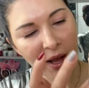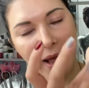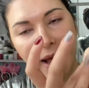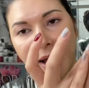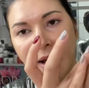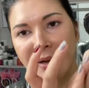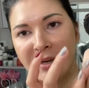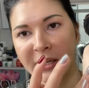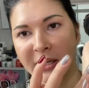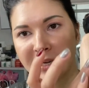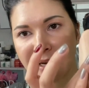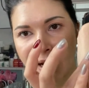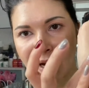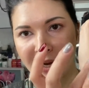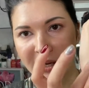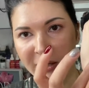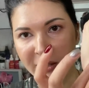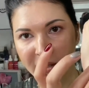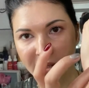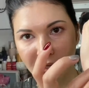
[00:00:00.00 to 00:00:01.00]
And
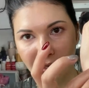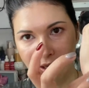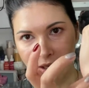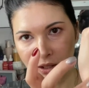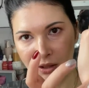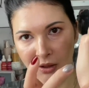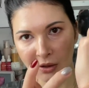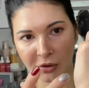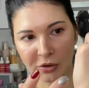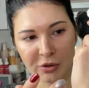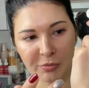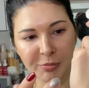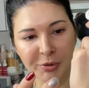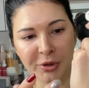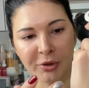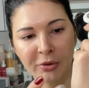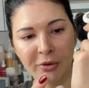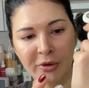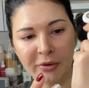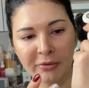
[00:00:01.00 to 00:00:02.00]
again, it looks
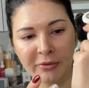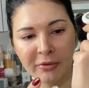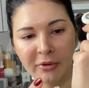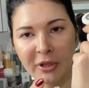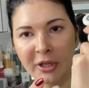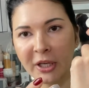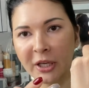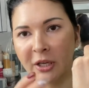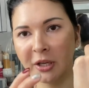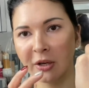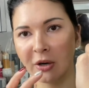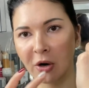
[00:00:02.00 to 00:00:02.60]
beautifully